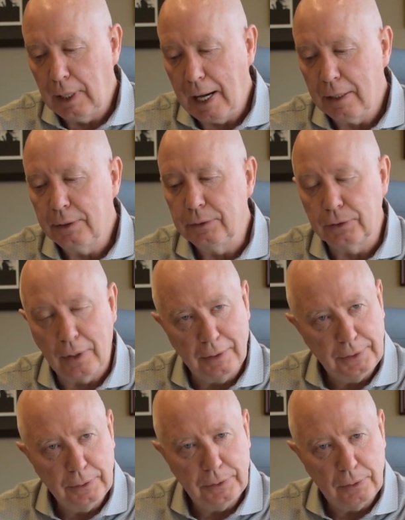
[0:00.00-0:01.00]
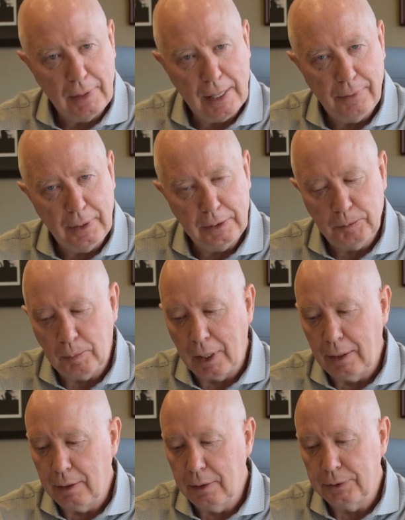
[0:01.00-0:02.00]
had discussions around this,
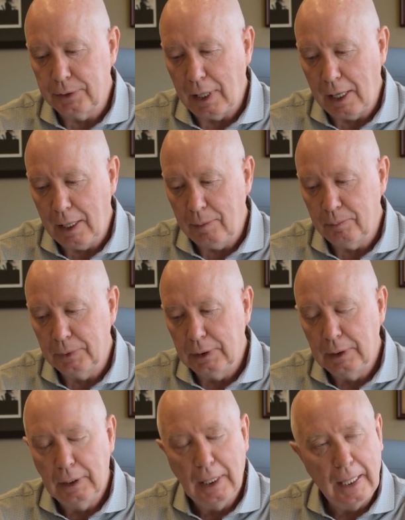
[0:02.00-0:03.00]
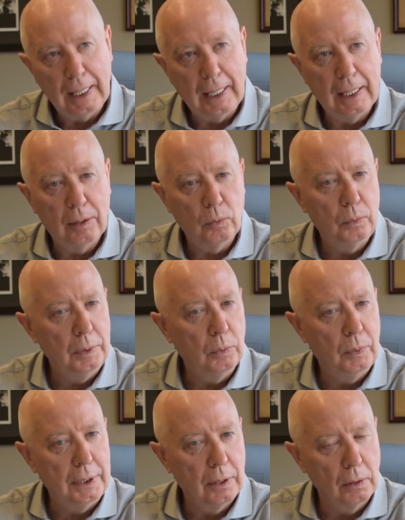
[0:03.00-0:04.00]
but at this time
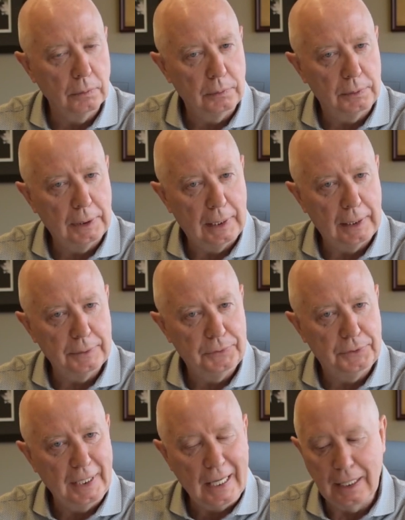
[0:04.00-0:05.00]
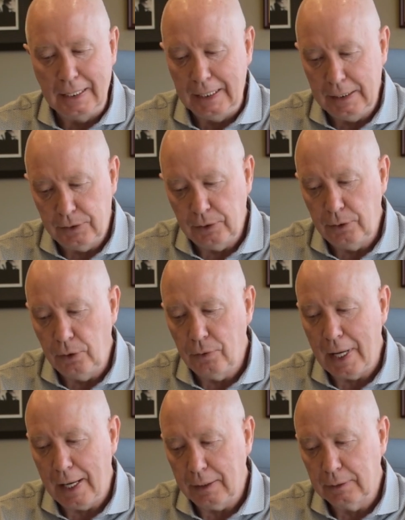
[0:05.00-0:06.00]
we don't see a need to do
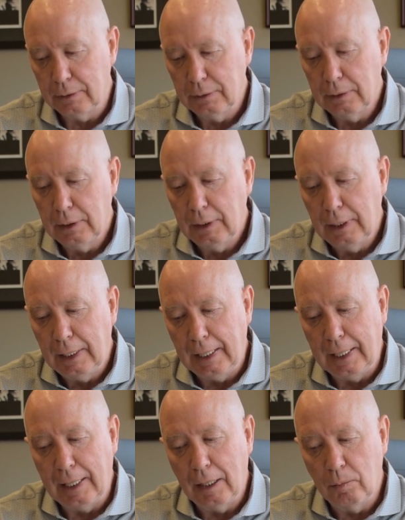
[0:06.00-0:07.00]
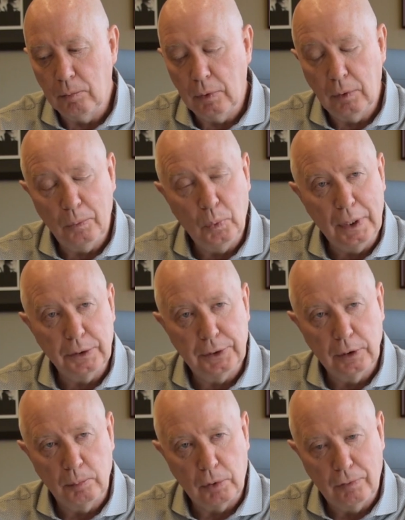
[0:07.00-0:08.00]
that. We are
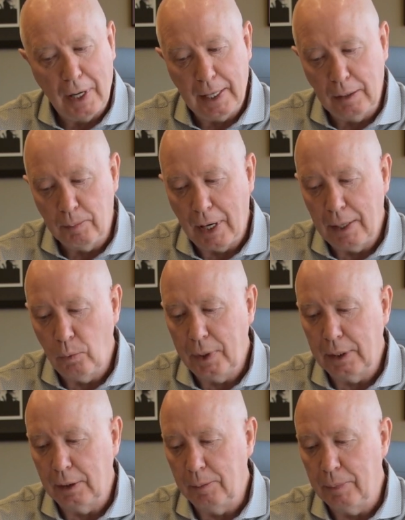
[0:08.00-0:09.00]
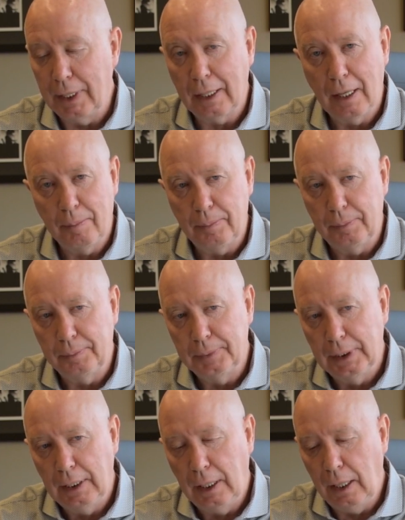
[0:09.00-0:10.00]
still providing bi-weekly pickup,
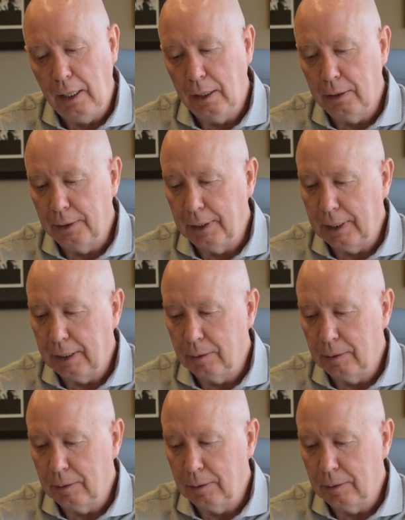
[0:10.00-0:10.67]
and